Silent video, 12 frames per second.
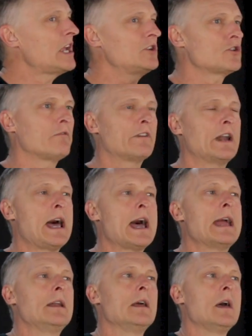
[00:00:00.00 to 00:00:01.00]
change
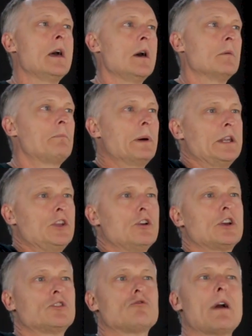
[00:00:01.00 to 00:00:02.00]
overnight, but
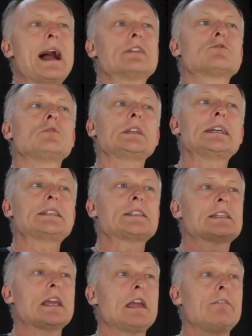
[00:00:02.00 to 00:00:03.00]
you could gradually
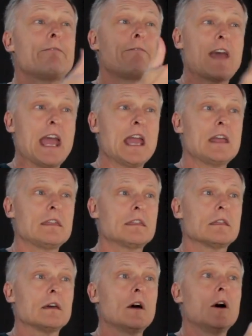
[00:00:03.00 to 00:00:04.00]
see
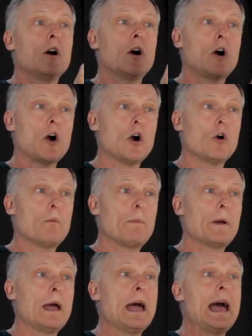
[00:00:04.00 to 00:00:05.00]
faith,
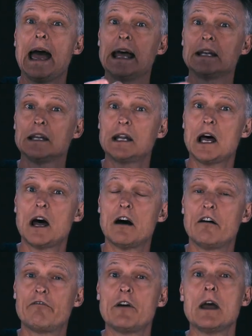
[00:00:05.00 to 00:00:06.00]
hope, and
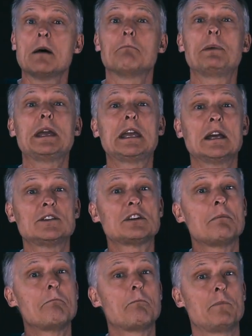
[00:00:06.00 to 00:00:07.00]
love begin
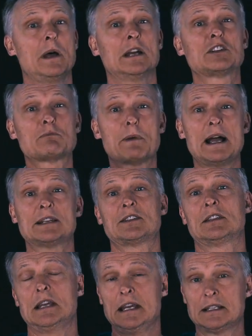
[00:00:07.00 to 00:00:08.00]
to
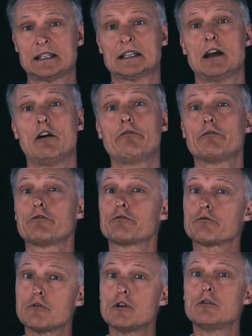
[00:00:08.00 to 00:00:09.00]
express itself
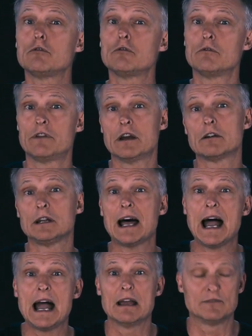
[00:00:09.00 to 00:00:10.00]
through their
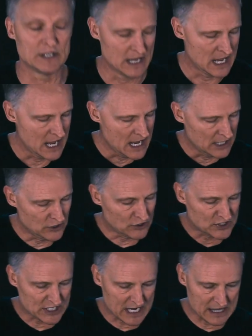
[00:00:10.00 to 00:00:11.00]
lives. And
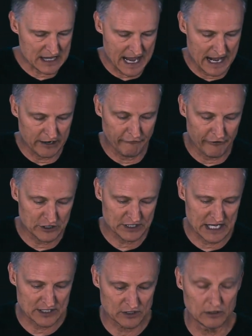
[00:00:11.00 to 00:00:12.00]
you see that in 1
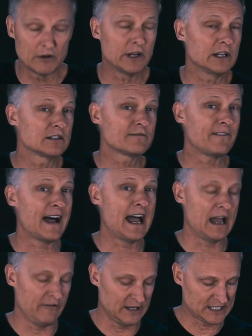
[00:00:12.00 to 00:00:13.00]
Thessalonians
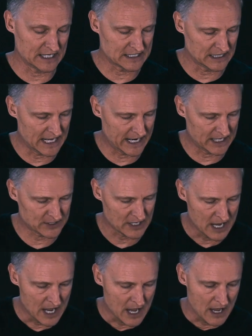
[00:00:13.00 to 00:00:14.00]
5. He says, let us